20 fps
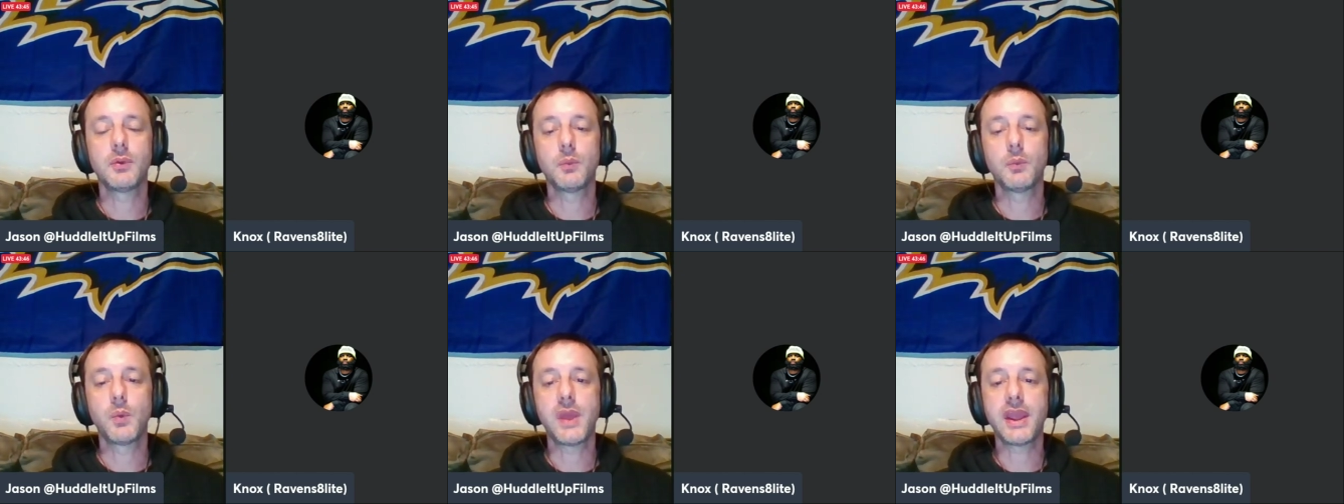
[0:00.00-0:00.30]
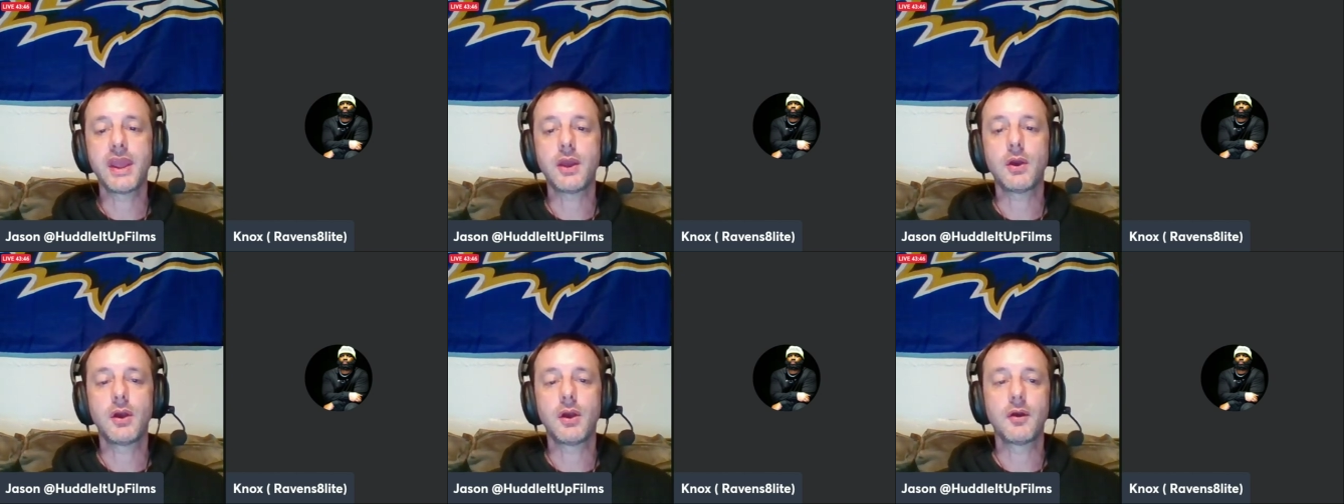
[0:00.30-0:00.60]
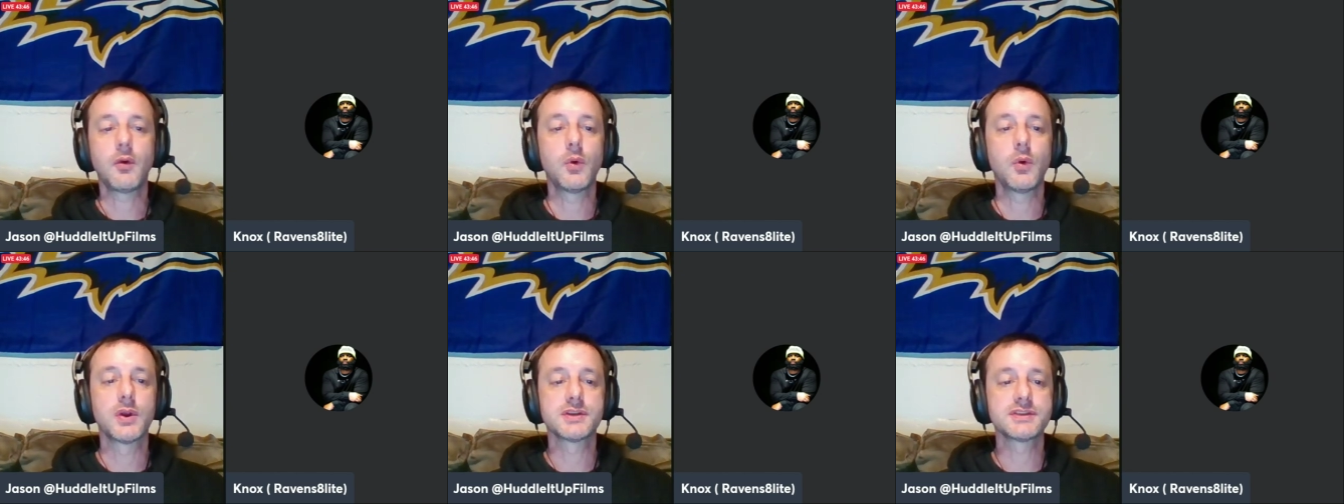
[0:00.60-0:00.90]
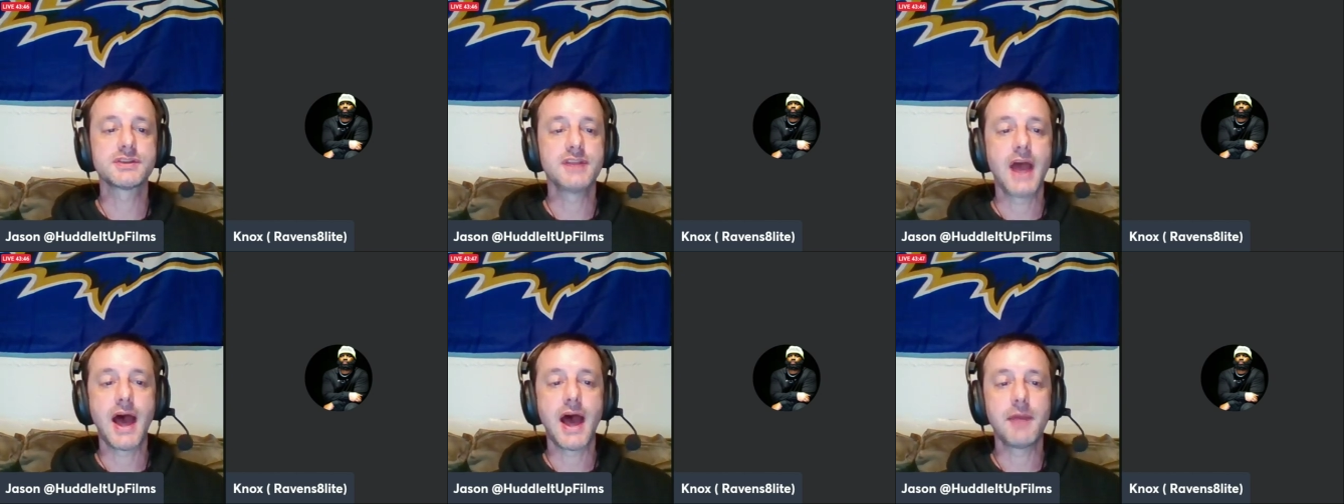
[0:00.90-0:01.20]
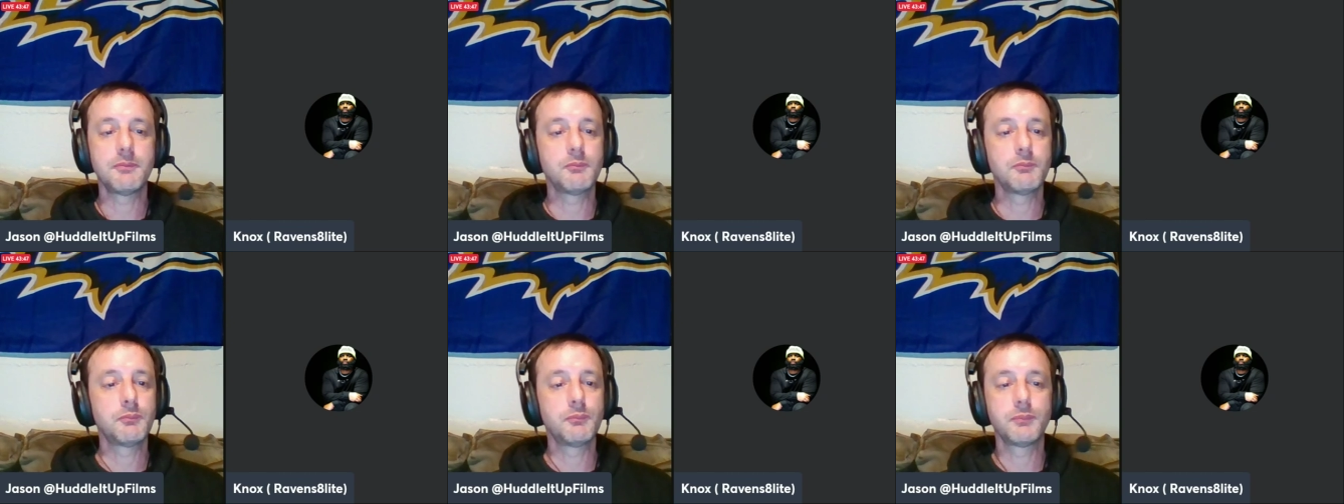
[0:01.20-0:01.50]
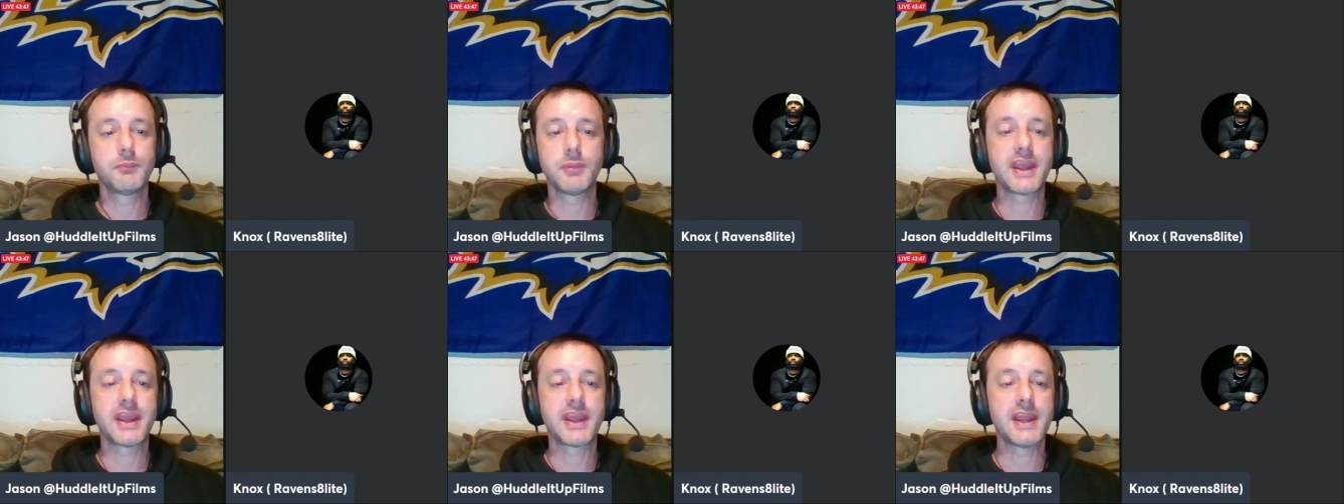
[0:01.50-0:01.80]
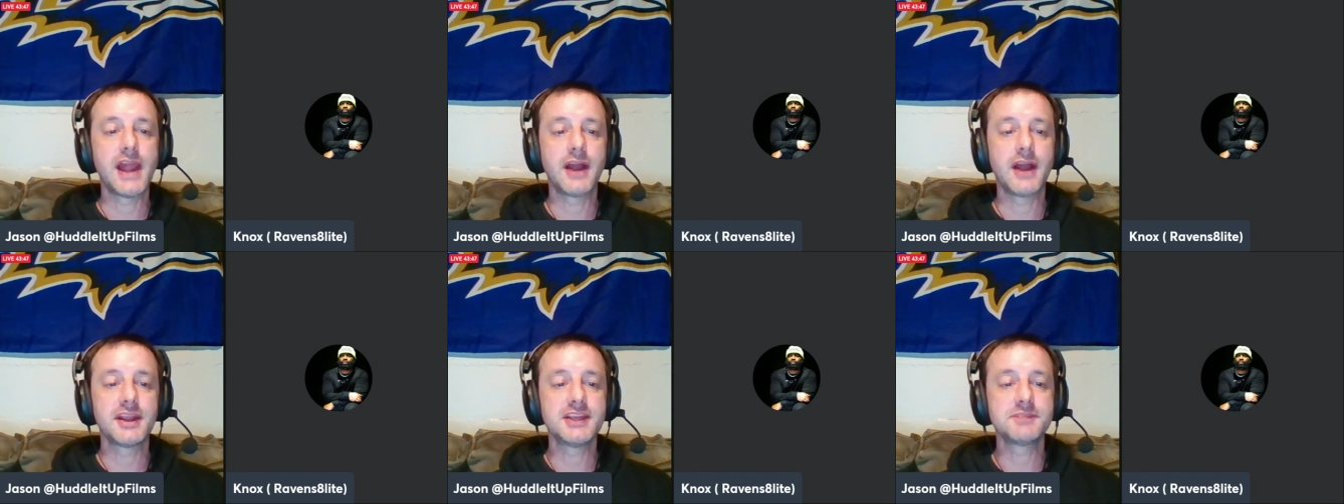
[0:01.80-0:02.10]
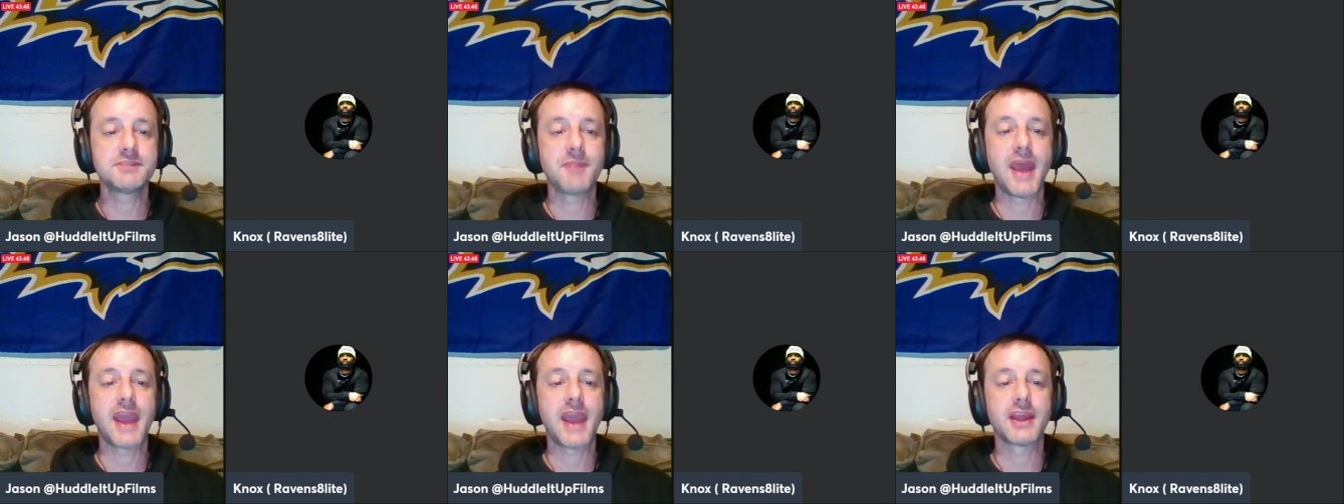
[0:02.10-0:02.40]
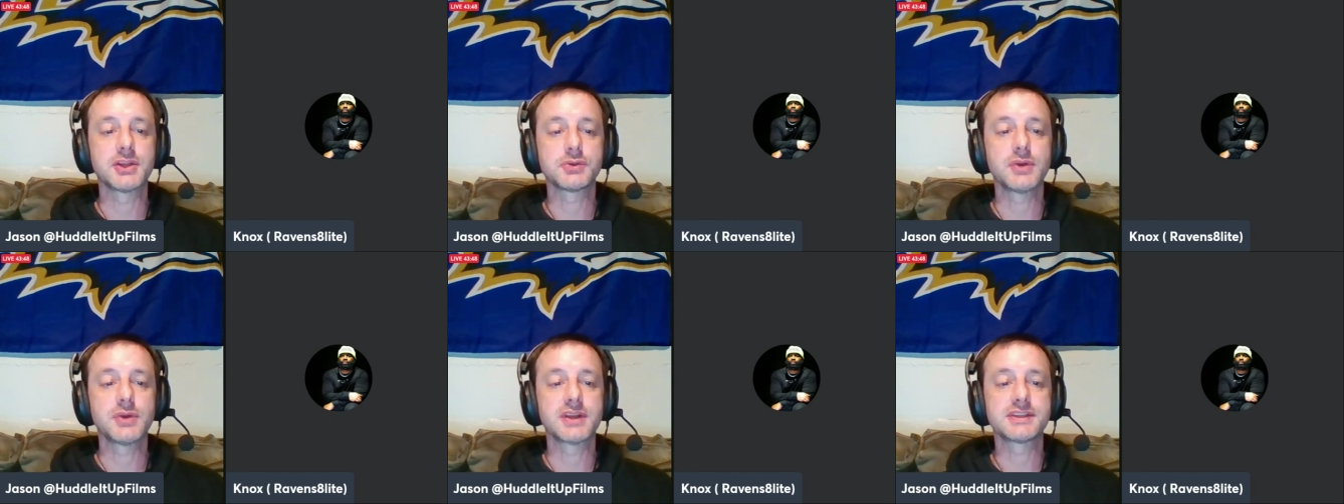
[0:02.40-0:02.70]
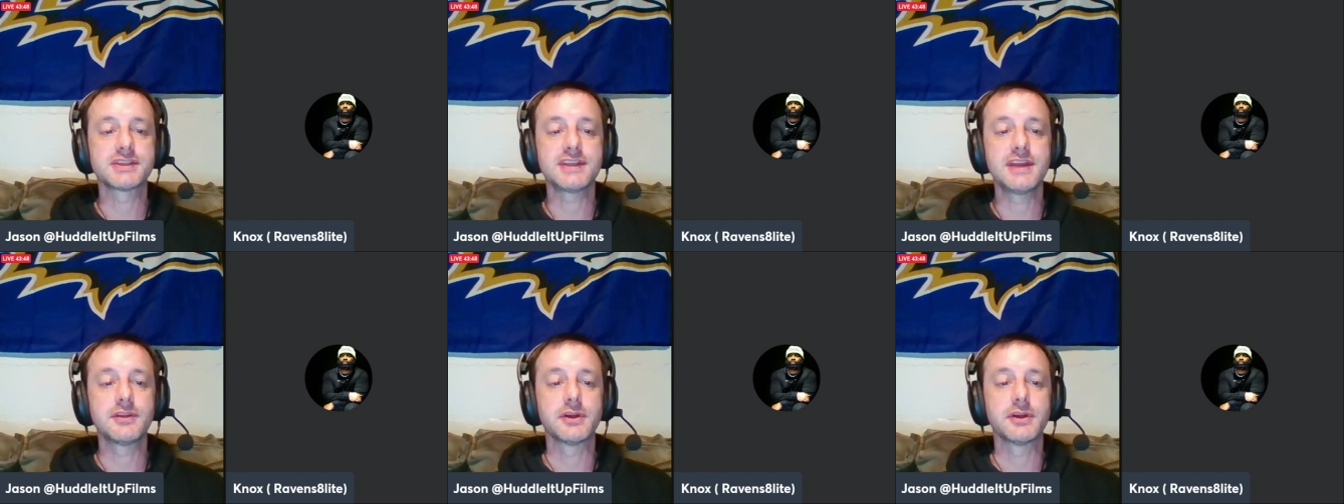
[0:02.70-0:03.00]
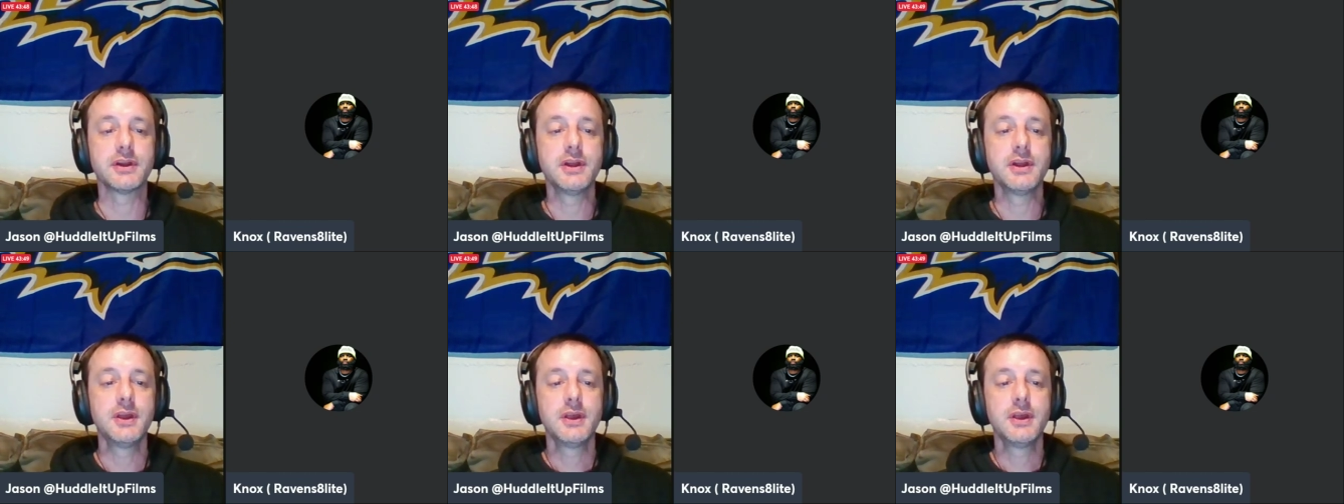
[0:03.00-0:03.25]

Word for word: Wink, of course, not breaking out his bag of tricks either.